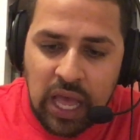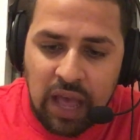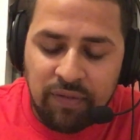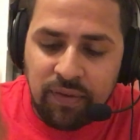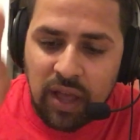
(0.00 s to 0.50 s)

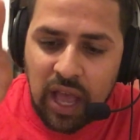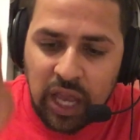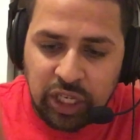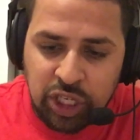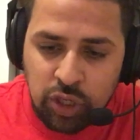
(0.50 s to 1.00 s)
have
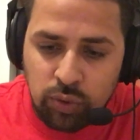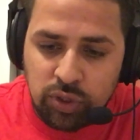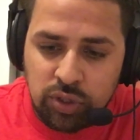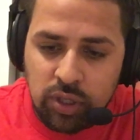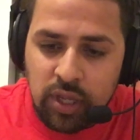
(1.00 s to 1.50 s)

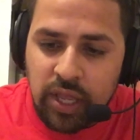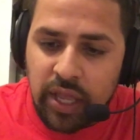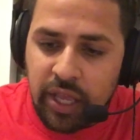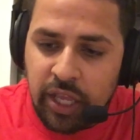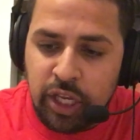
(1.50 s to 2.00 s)
accused
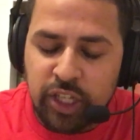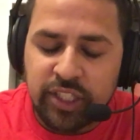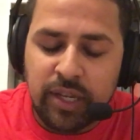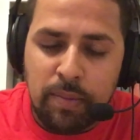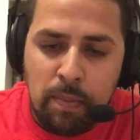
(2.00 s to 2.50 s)

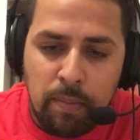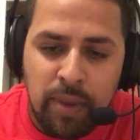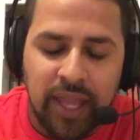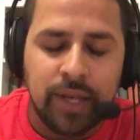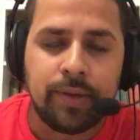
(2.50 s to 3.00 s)
innocent
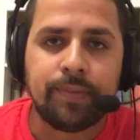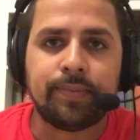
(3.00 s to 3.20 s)
men